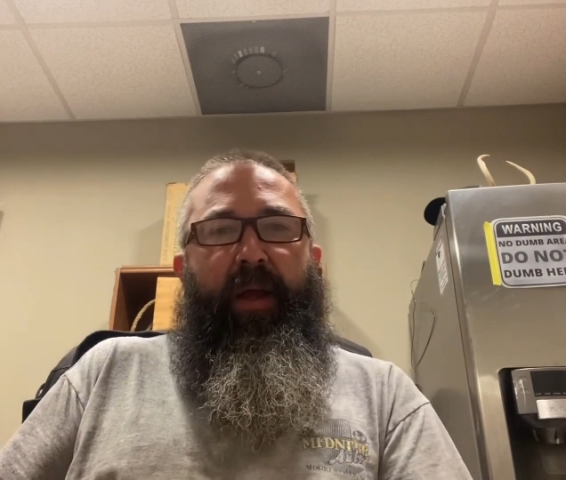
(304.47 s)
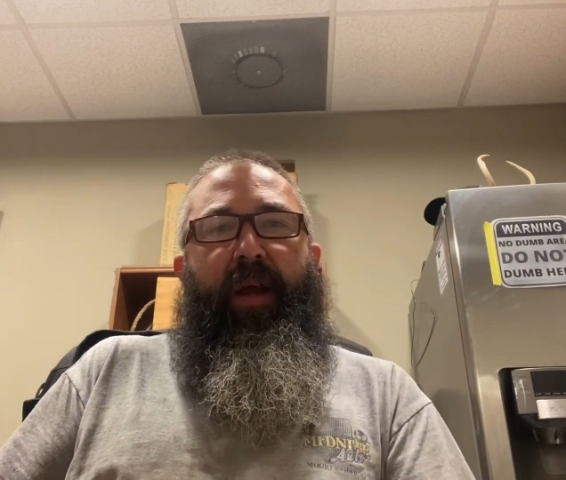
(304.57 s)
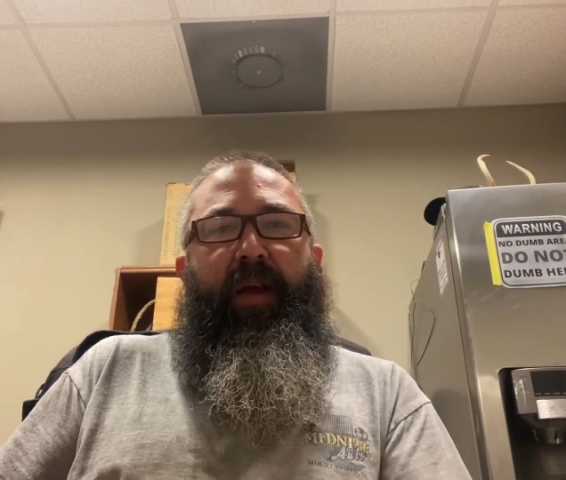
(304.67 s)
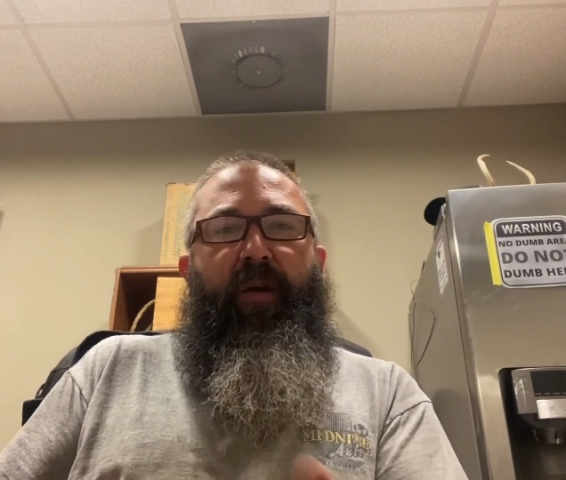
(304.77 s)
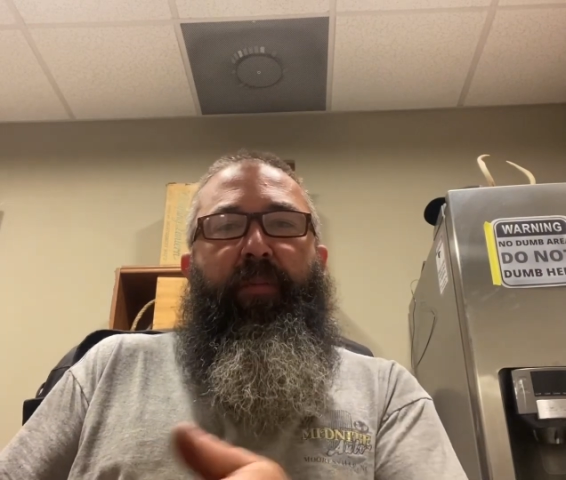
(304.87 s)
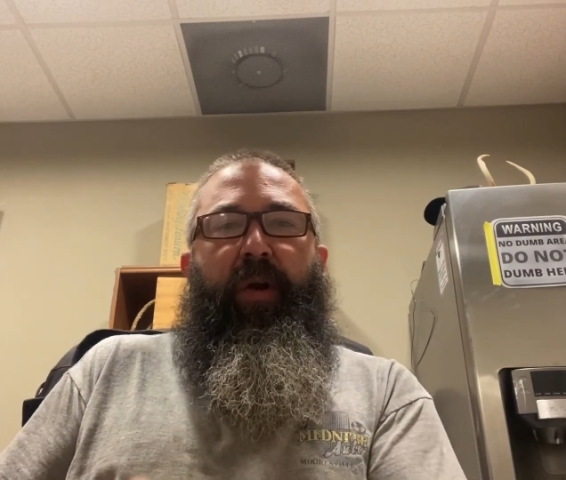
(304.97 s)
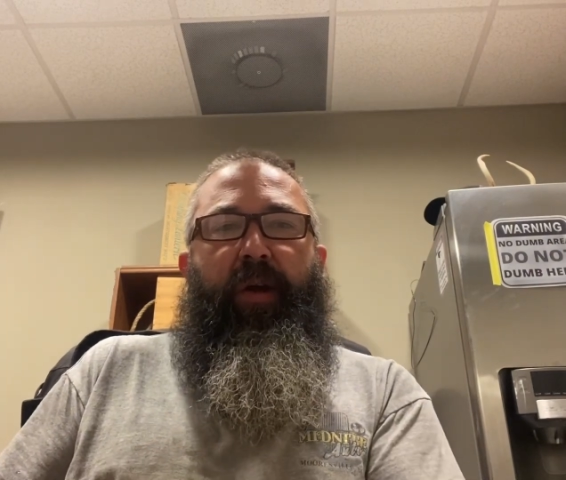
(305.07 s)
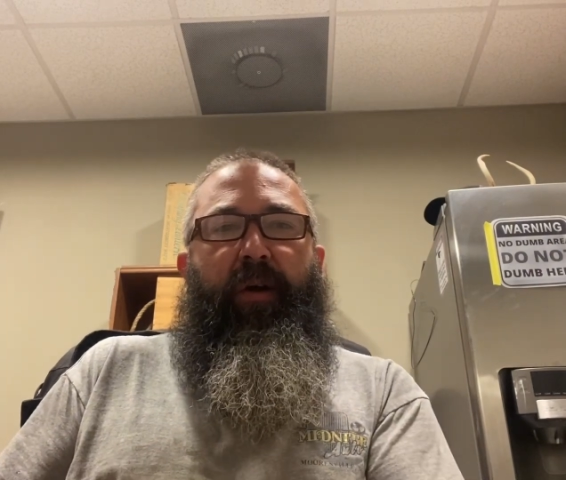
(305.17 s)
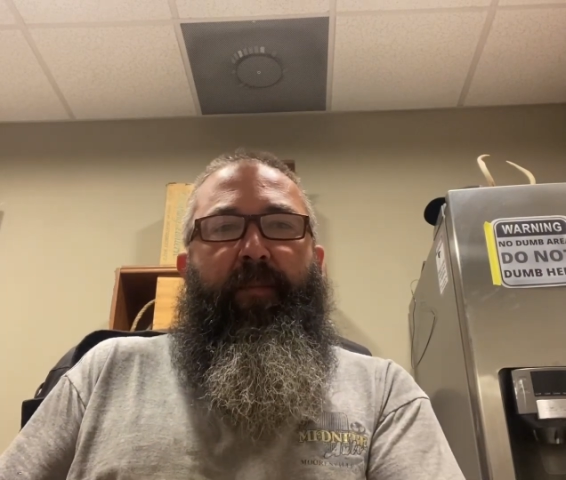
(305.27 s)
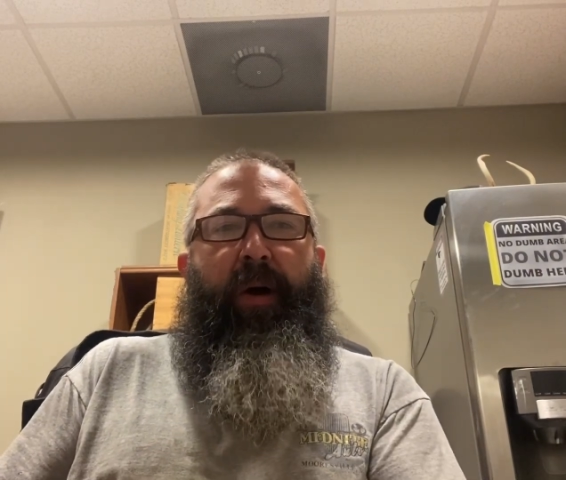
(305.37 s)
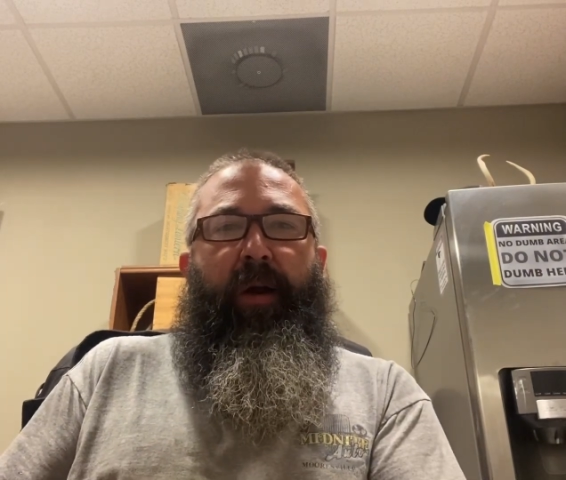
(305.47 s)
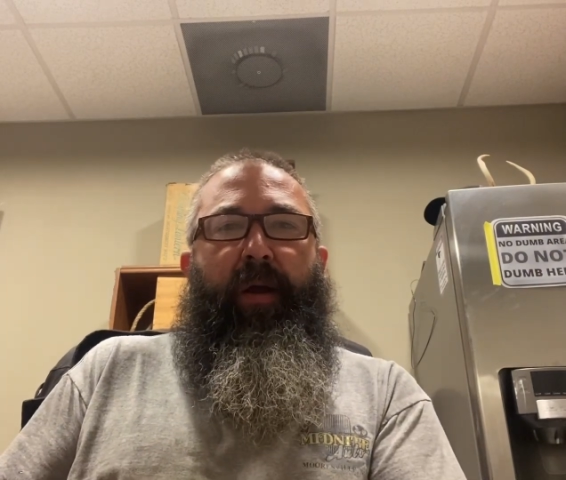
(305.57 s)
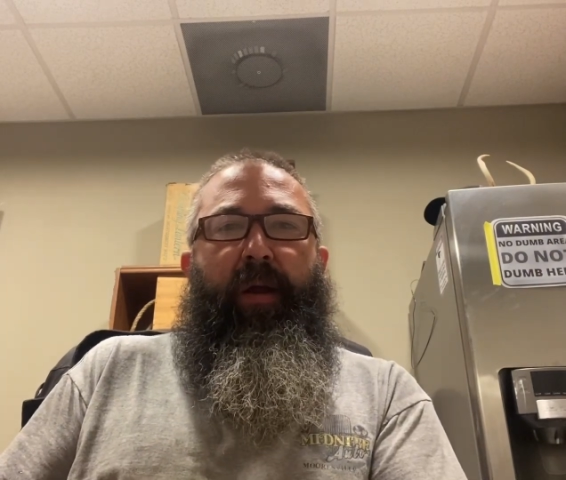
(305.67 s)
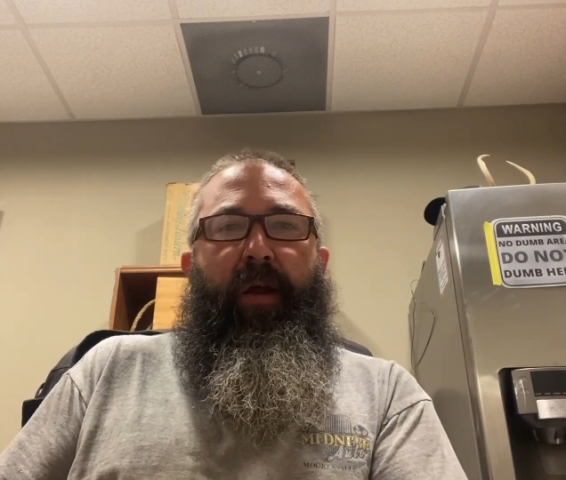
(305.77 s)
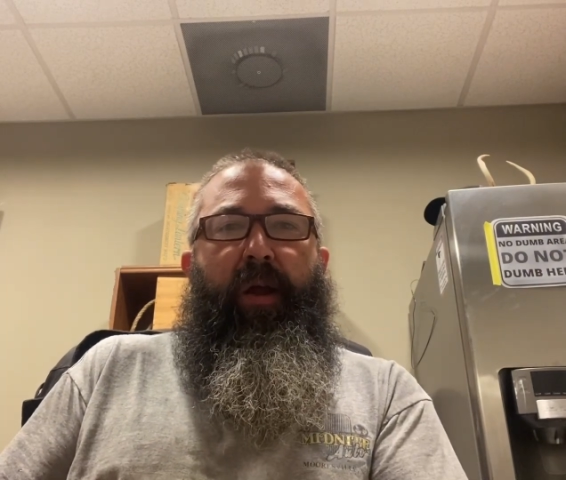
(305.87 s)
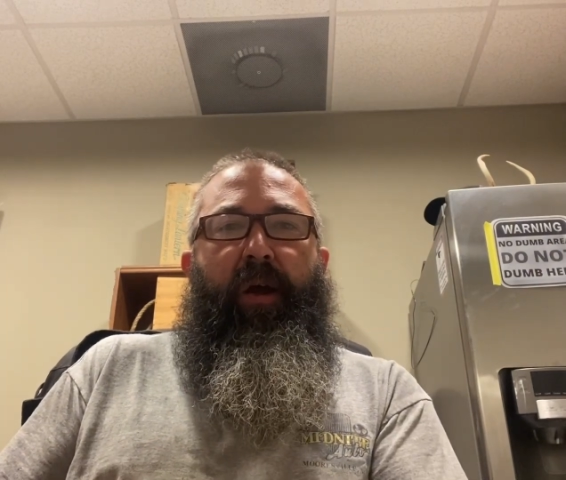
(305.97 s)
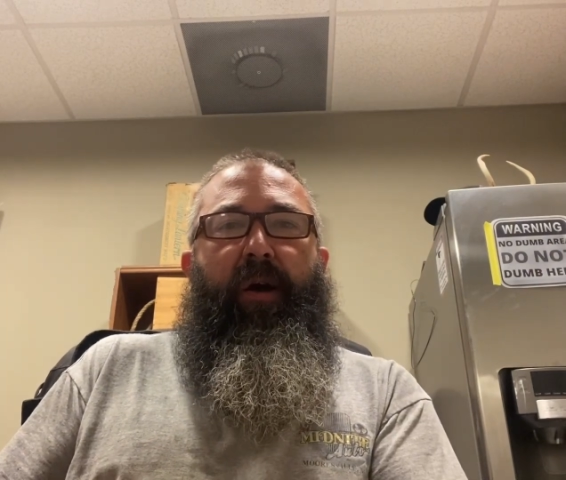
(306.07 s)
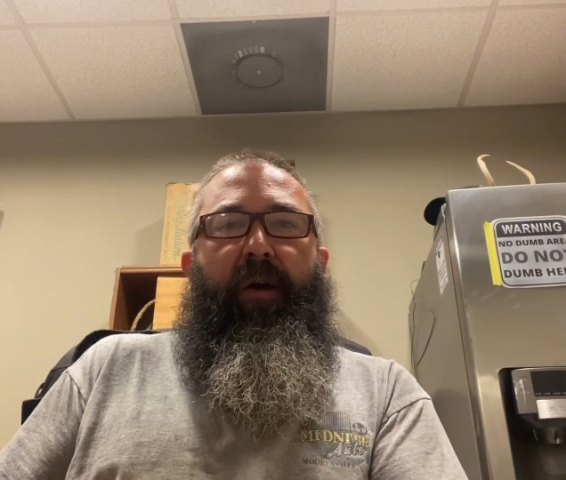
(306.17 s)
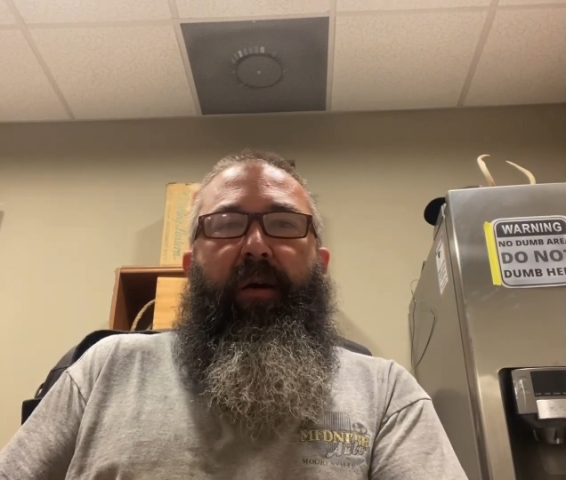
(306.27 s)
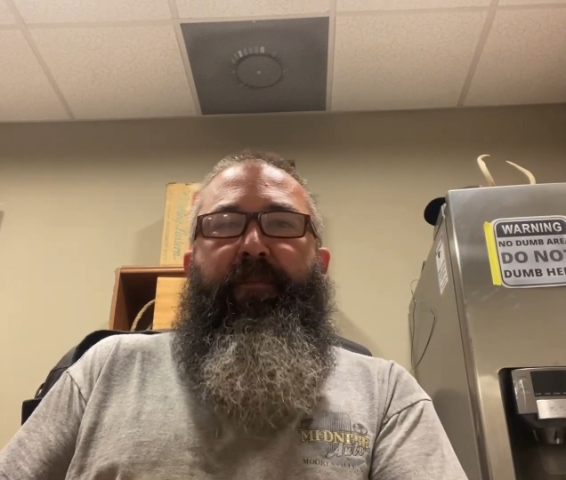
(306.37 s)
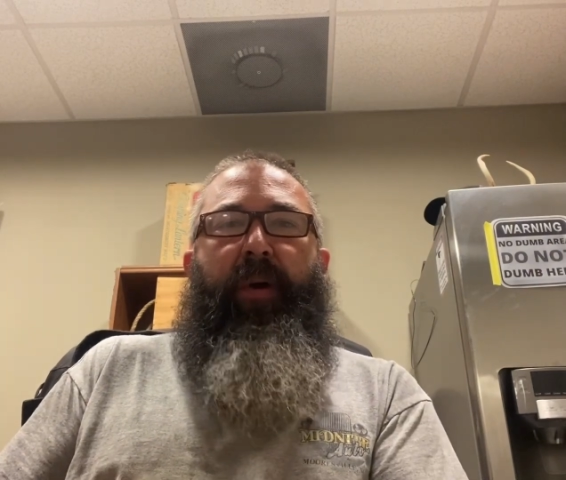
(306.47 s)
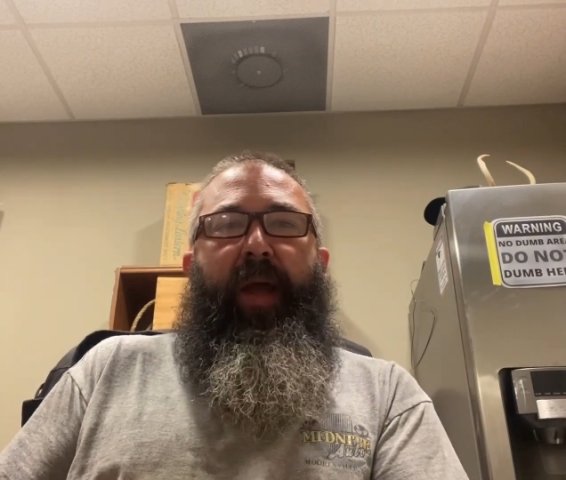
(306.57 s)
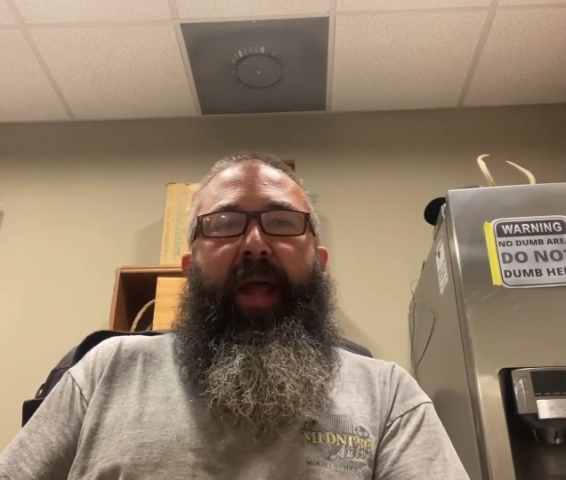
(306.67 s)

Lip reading: and they're pretty good about it. But